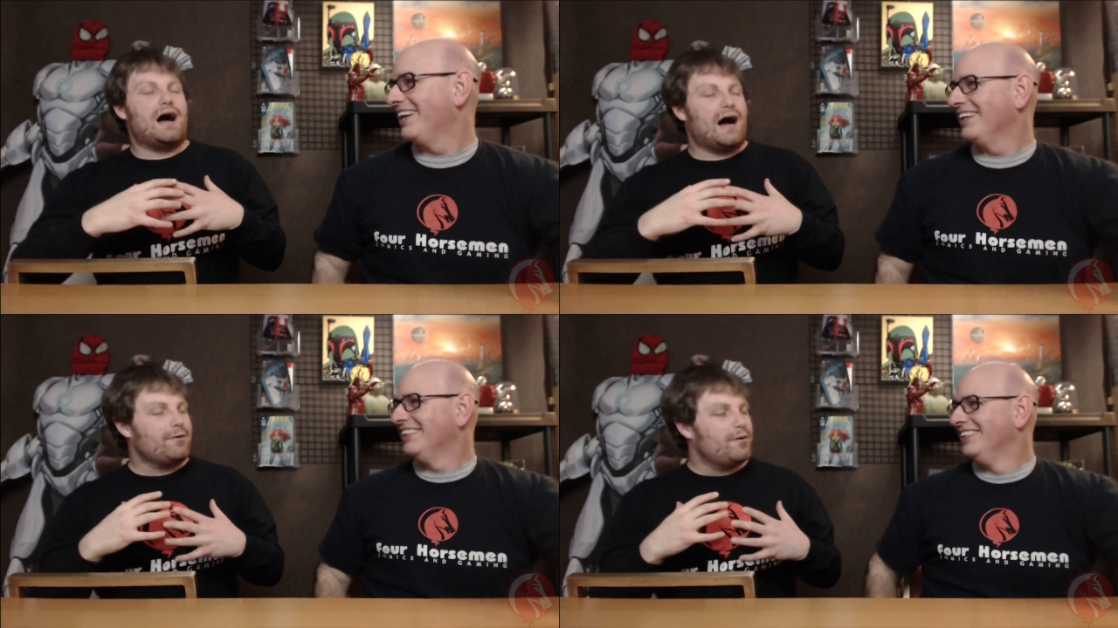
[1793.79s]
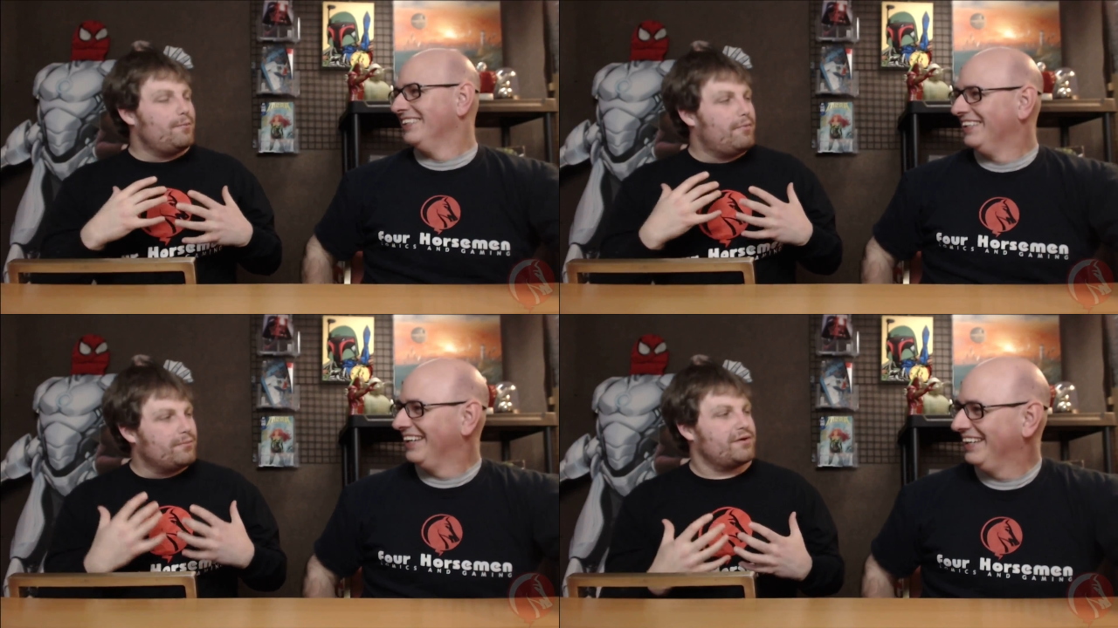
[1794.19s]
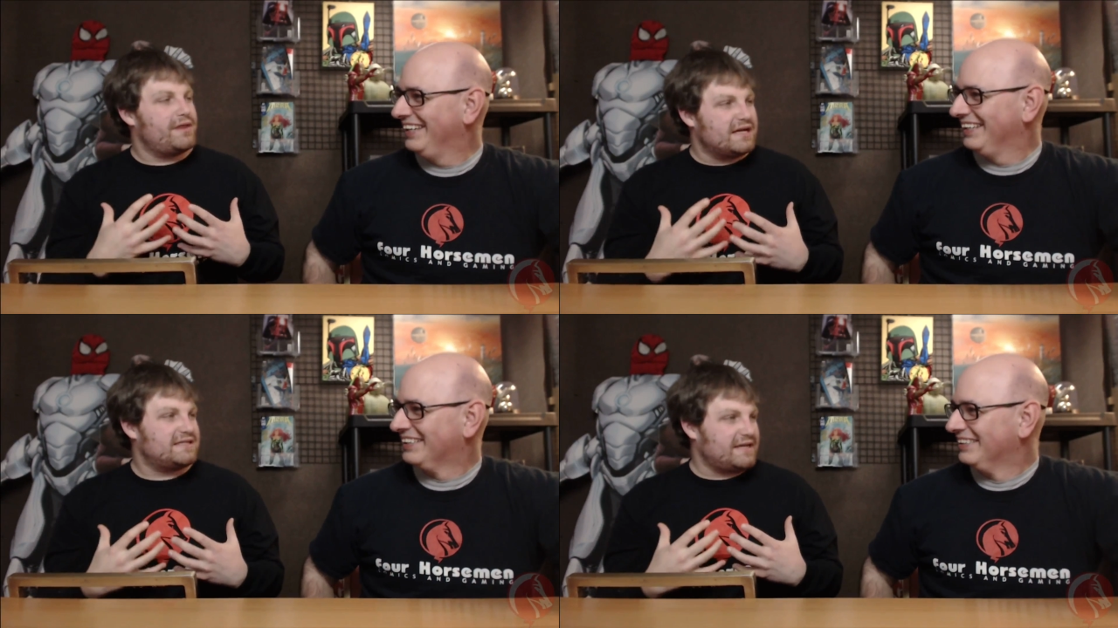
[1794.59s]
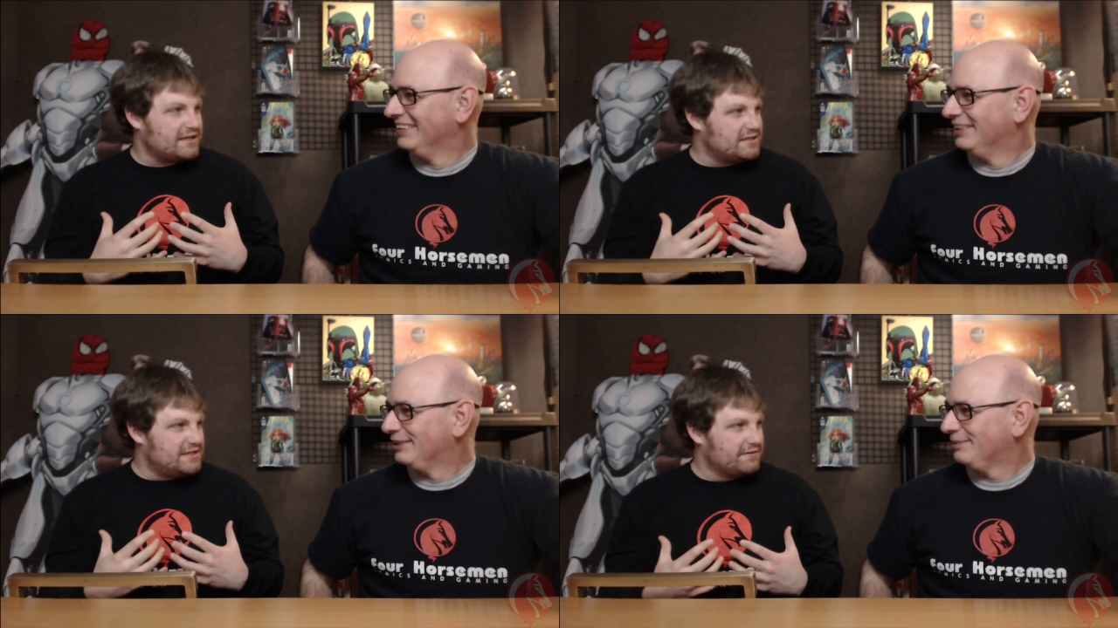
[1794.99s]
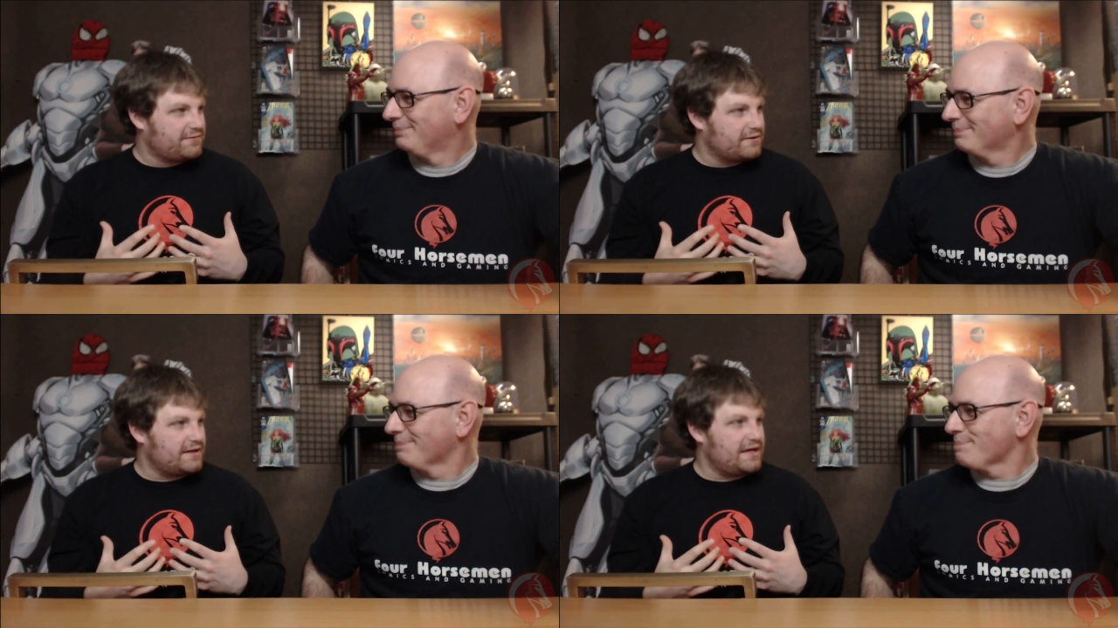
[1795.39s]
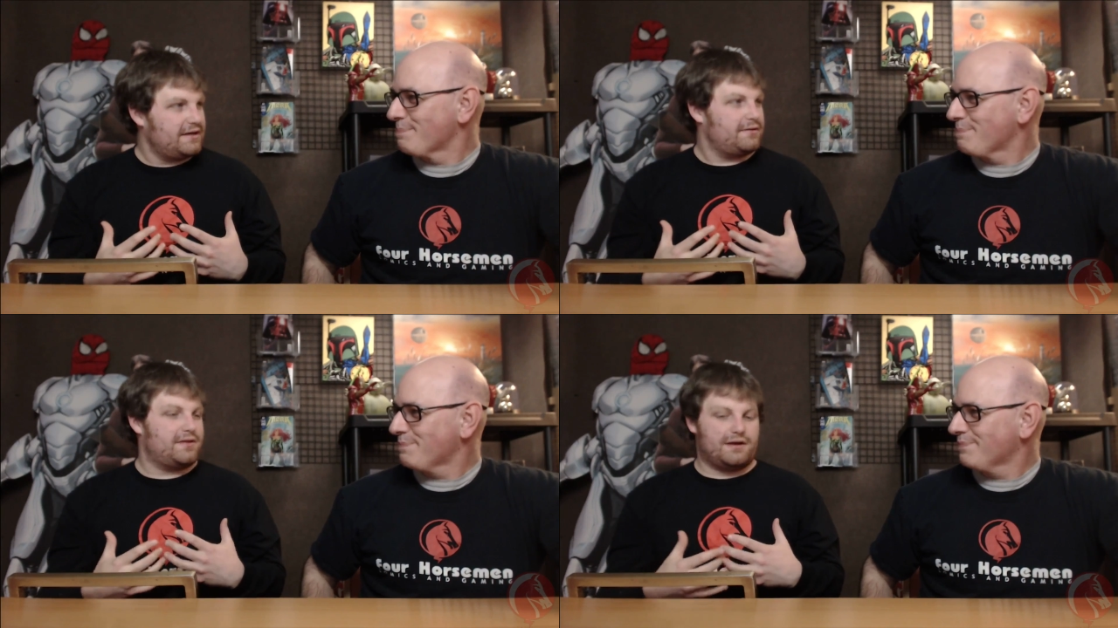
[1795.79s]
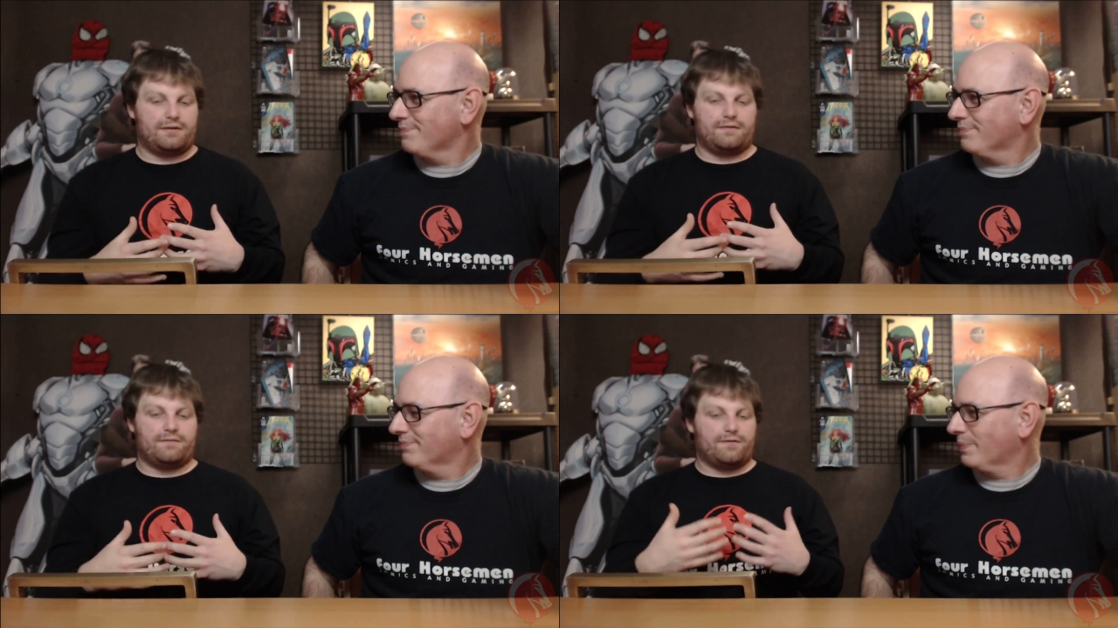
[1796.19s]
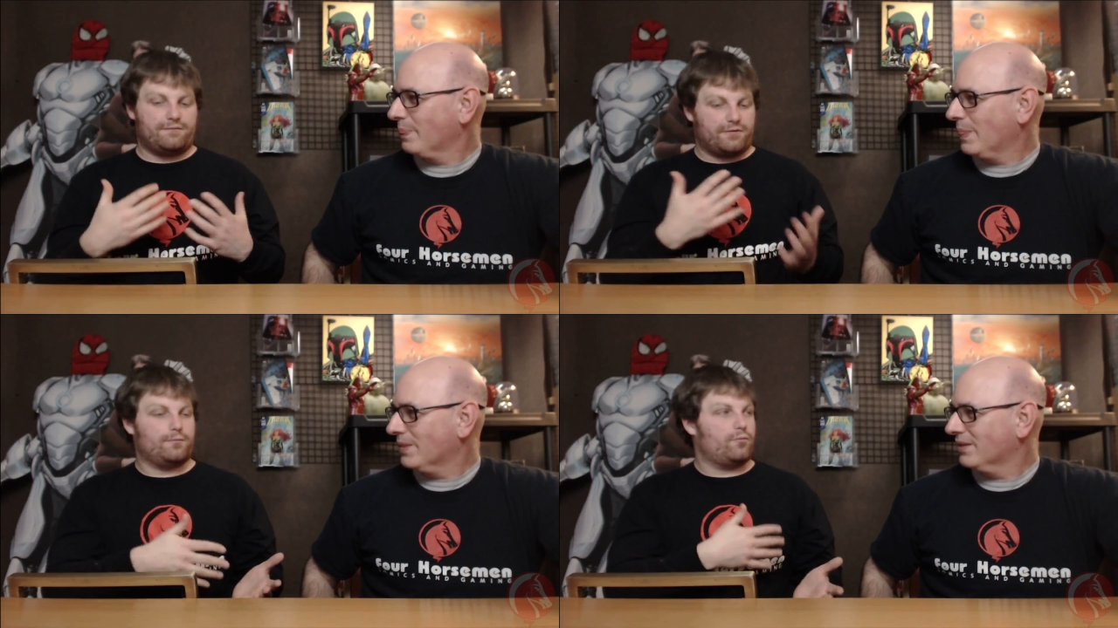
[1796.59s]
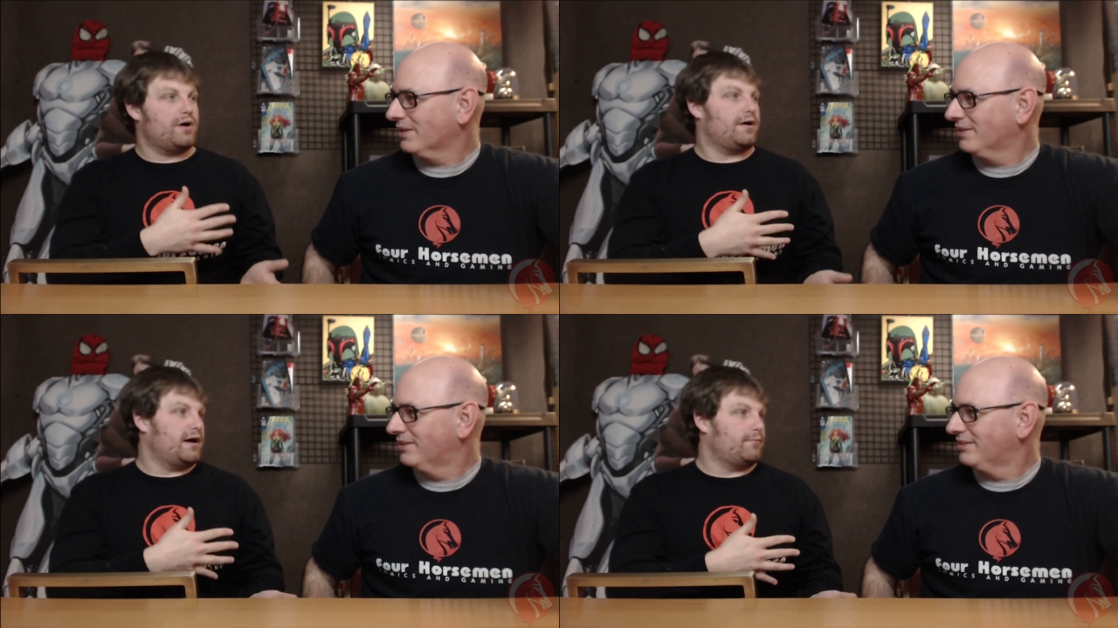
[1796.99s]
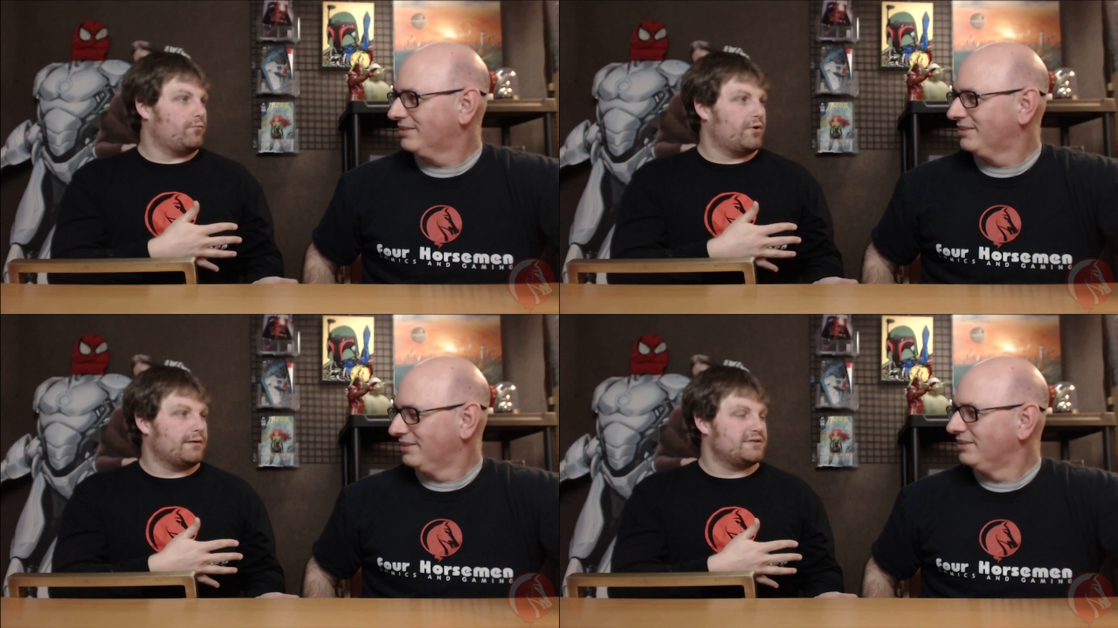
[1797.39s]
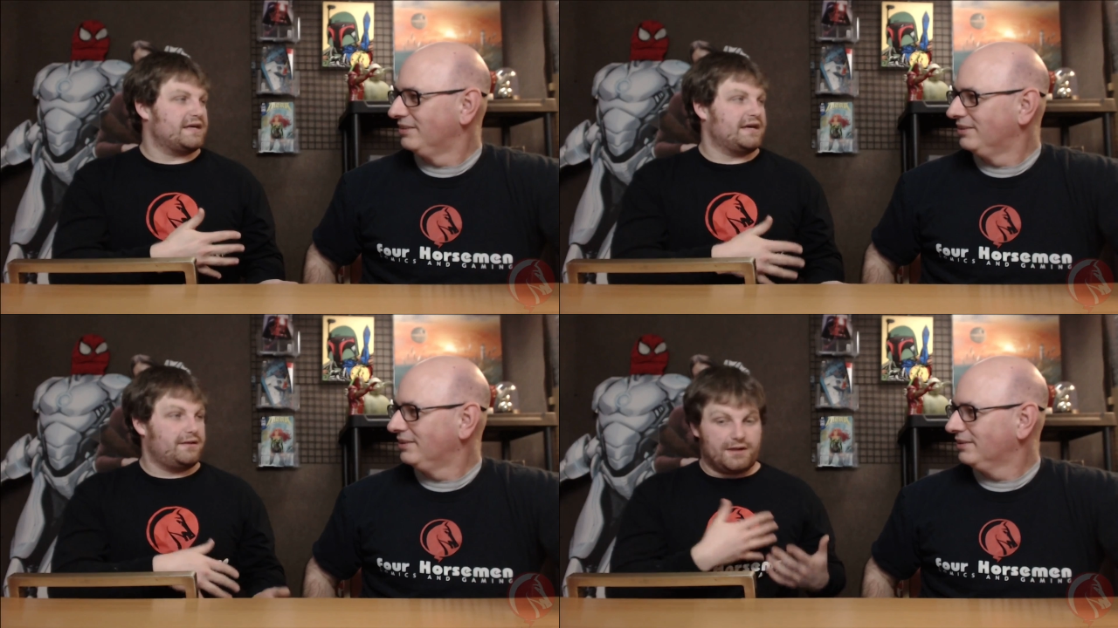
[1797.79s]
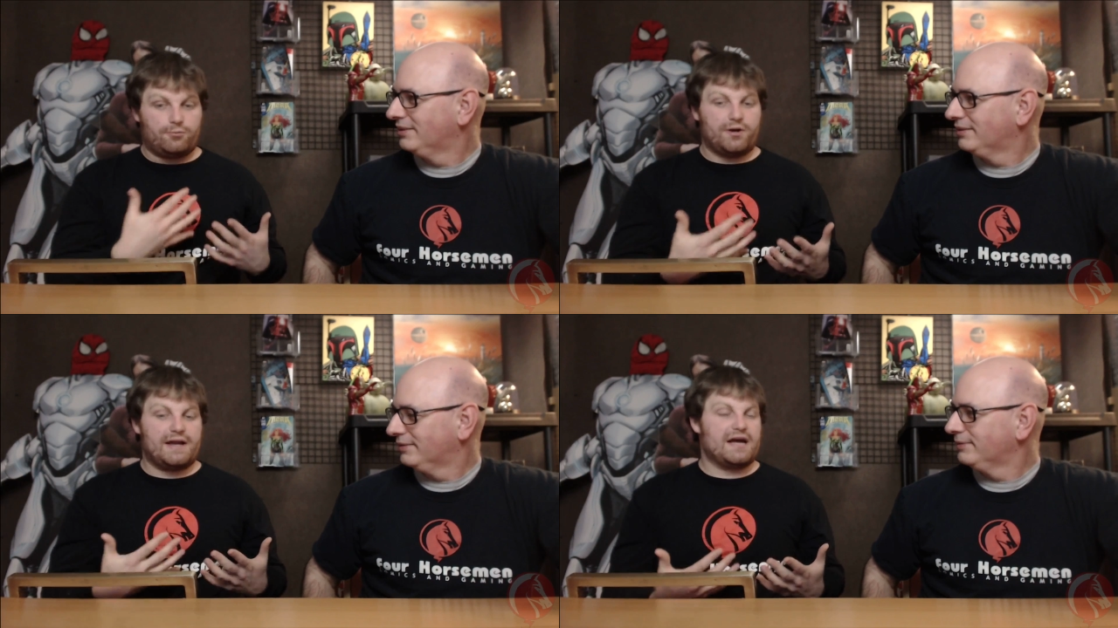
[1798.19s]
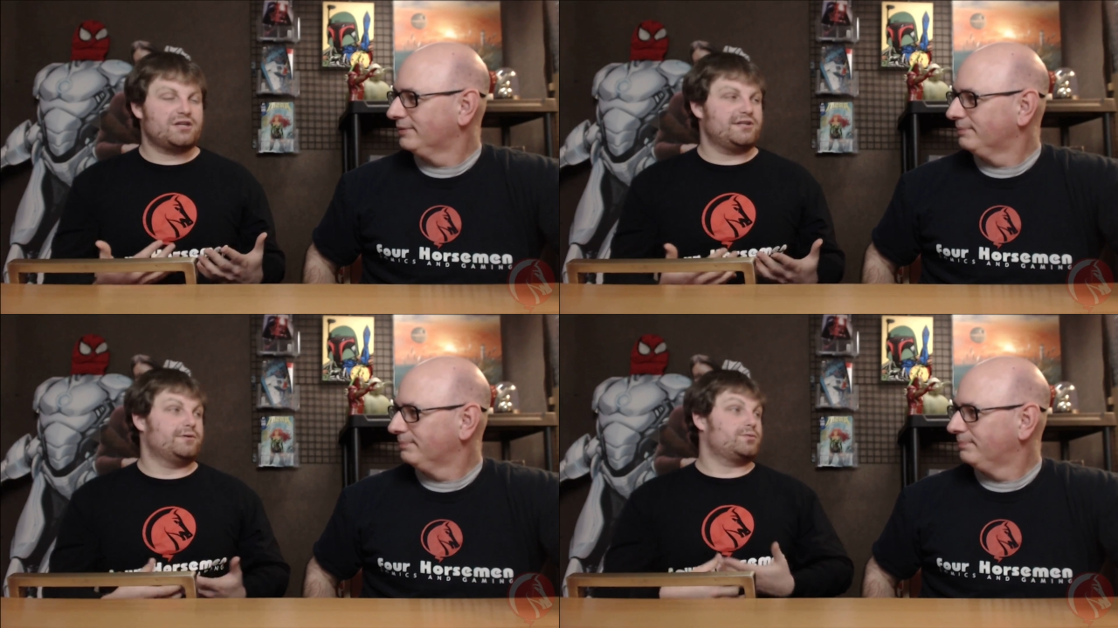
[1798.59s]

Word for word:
Speaker 1: I remember that scene differently than from when I was a kid than what it actually was.